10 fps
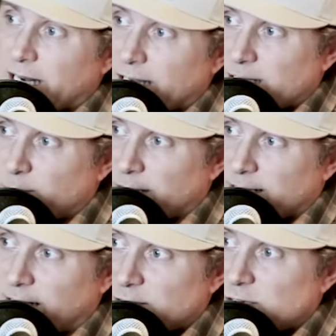
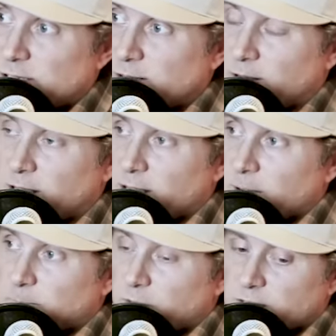expectation.
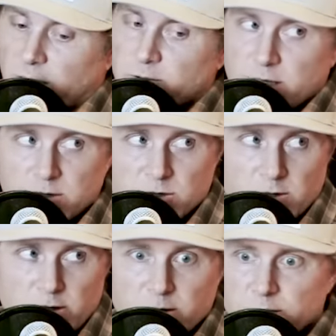Because I was
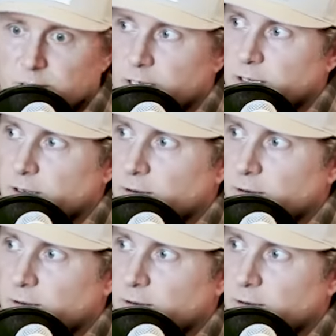concerned. I was like,